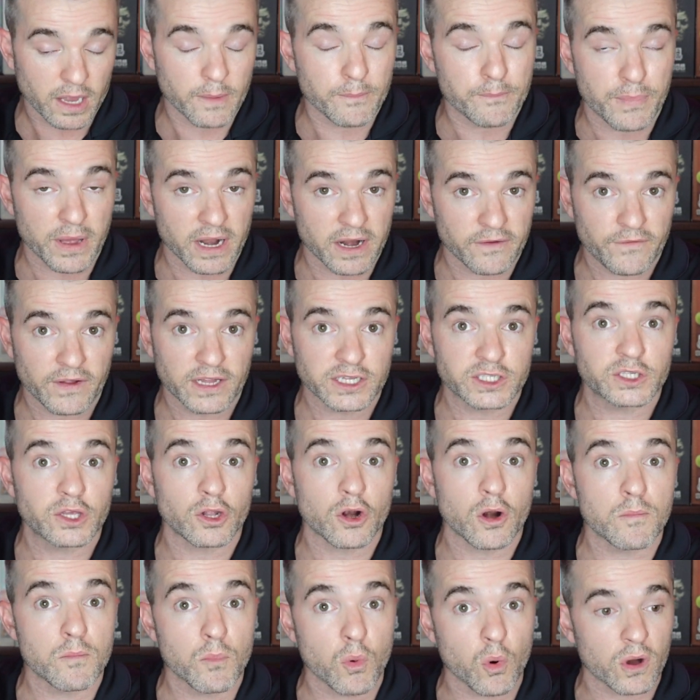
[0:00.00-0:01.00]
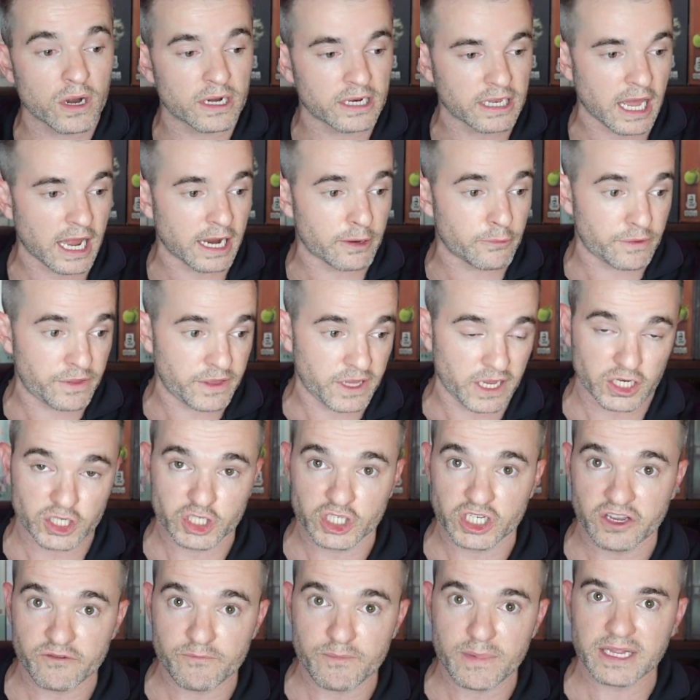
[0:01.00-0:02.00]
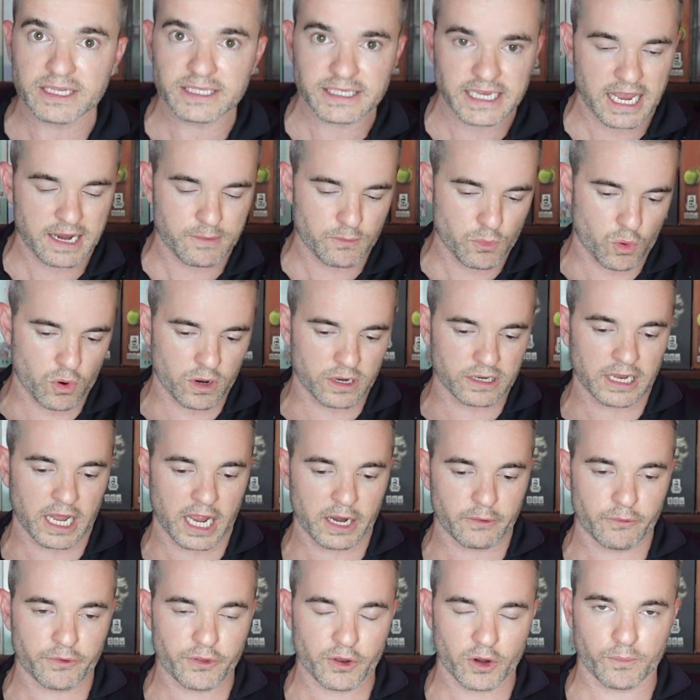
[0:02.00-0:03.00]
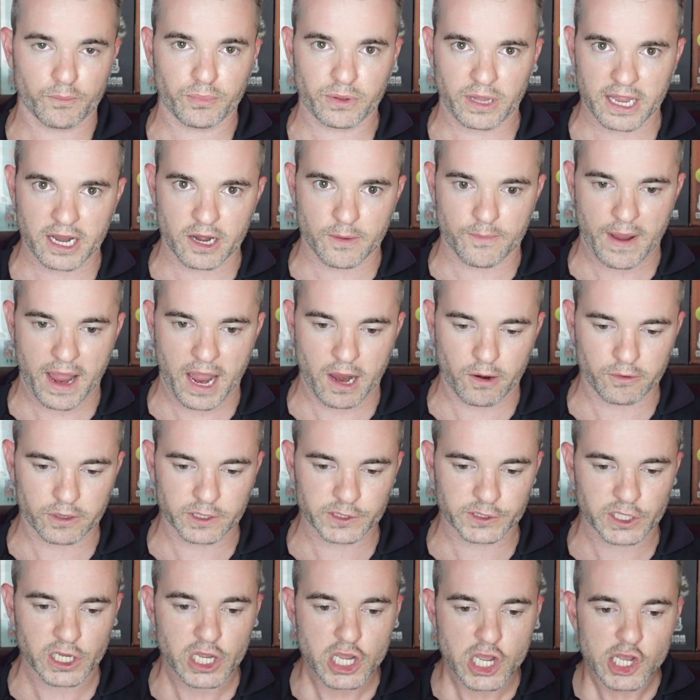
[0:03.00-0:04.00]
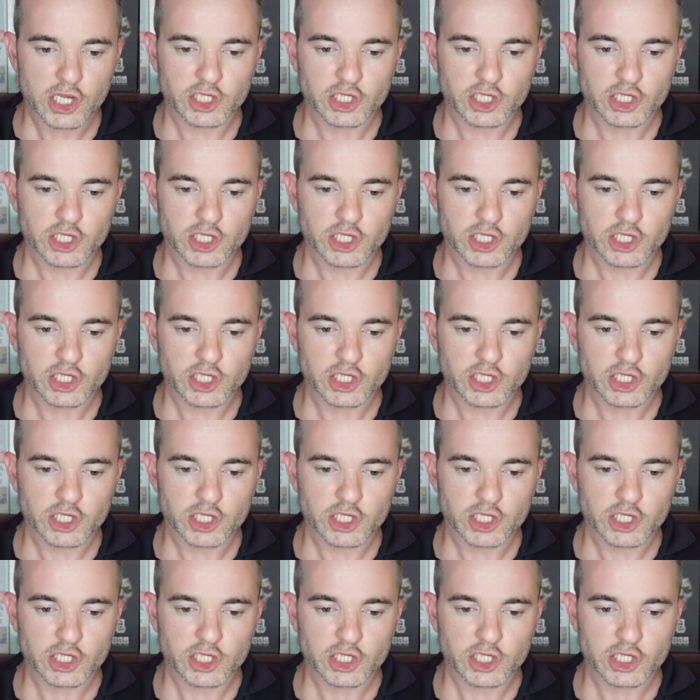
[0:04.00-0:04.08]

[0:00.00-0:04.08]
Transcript: benefits that are more in line with the achievements and more in line with your player powers.